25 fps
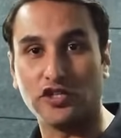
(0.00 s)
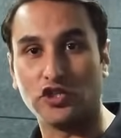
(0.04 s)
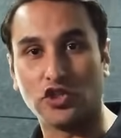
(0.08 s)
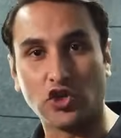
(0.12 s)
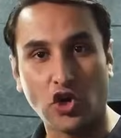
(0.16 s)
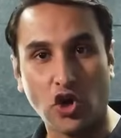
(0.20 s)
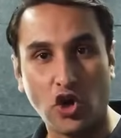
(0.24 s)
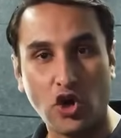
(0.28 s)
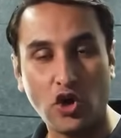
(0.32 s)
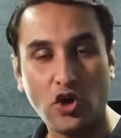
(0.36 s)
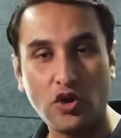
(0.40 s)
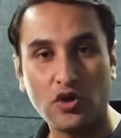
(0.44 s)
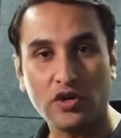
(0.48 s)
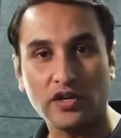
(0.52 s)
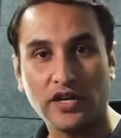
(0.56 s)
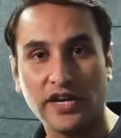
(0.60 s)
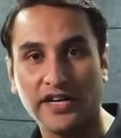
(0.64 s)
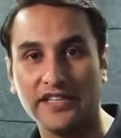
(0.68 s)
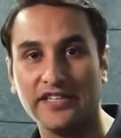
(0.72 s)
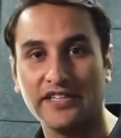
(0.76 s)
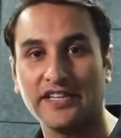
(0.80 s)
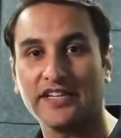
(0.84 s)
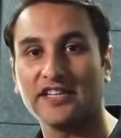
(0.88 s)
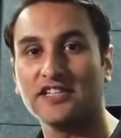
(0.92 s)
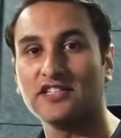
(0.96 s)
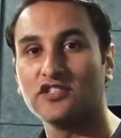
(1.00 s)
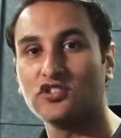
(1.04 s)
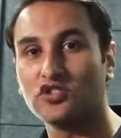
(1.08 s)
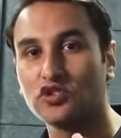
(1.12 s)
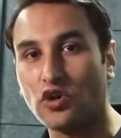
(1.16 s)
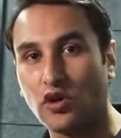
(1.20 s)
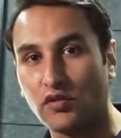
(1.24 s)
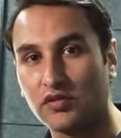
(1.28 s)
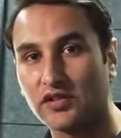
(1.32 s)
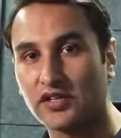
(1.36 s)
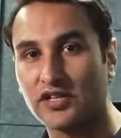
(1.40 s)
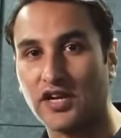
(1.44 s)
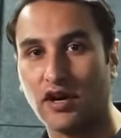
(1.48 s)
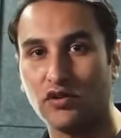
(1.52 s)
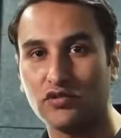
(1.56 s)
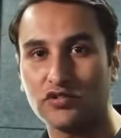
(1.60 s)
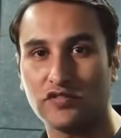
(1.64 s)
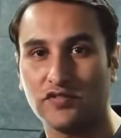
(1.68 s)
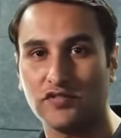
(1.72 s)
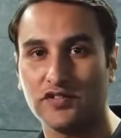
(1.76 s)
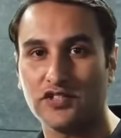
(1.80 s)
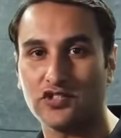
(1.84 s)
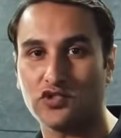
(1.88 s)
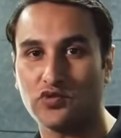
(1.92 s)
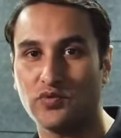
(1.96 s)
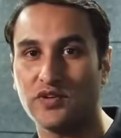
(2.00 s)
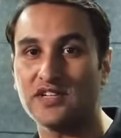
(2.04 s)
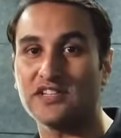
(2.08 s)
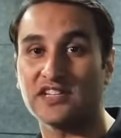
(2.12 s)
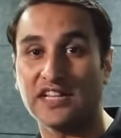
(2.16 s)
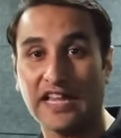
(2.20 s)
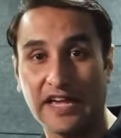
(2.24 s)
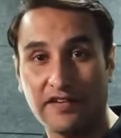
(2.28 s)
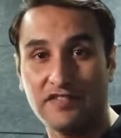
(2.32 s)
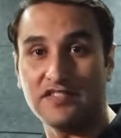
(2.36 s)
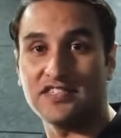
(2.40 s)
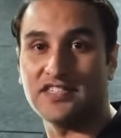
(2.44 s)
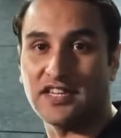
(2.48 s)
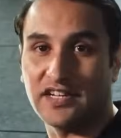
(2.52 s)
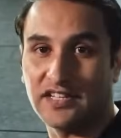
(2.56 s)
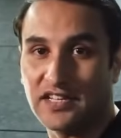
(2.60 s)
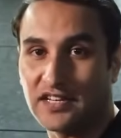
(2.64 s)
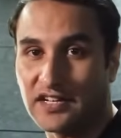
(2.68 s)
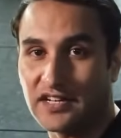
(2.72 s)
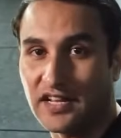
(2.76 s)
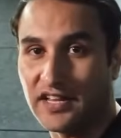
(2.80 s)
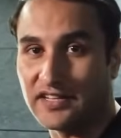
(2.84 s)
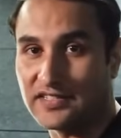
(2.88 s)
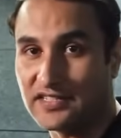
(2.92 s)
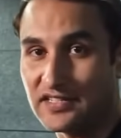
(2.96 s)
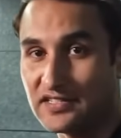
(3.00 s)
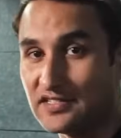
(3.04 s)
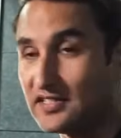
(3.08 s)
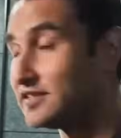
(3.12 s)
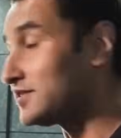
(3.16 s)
draw, and they can solve the doubts of the students live inside the classes.